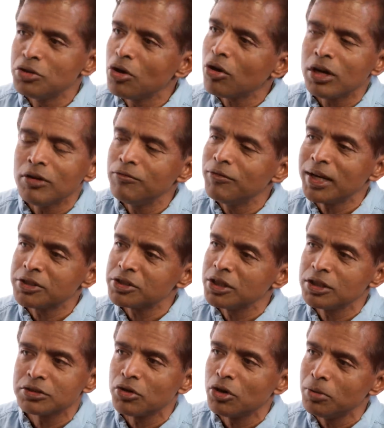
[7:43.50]
because mm-hmm. your
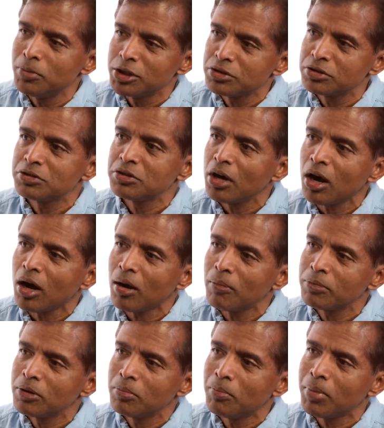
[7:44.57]
conviction is going to be
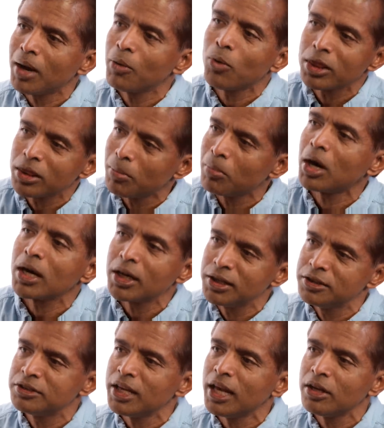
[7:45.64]
stomped by what the
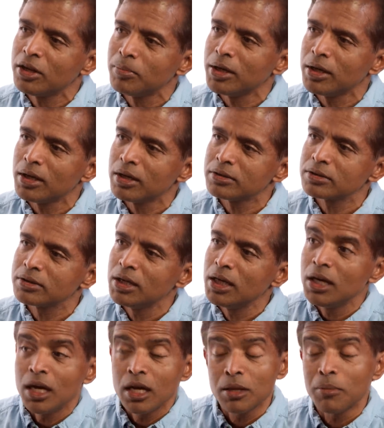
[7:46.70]
market sentiment is.
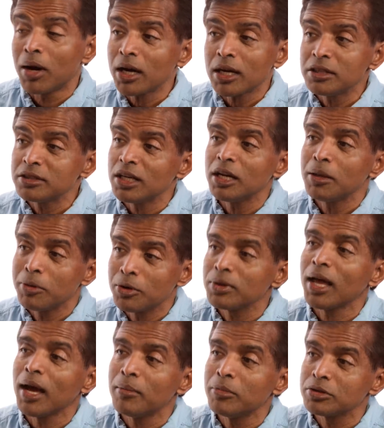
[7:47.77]
Mm-hmm. The market sentiment
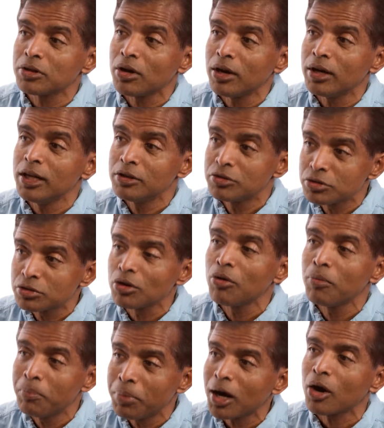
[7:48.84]
with Amazon is
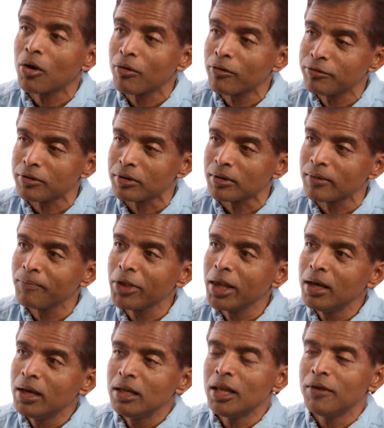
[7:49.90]
so powerful
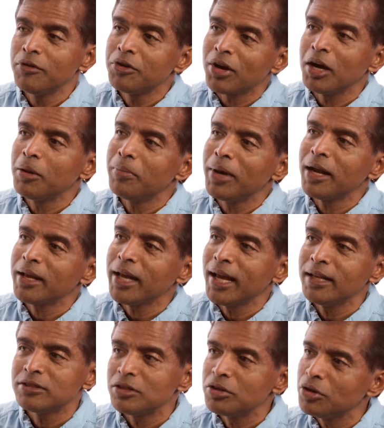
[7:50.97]
yeah. that if you try to bet
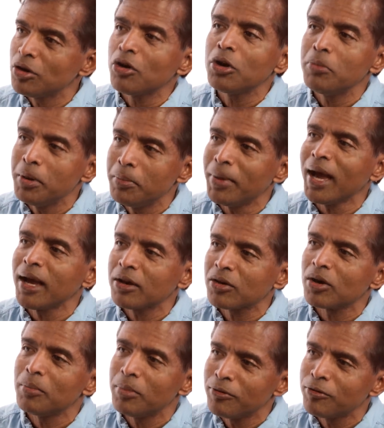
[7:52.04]
against it, you're going to be
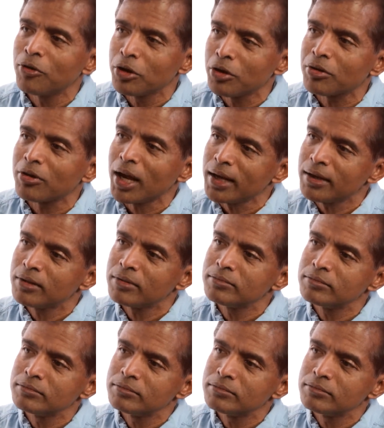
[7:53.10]
bankrupt before you're right.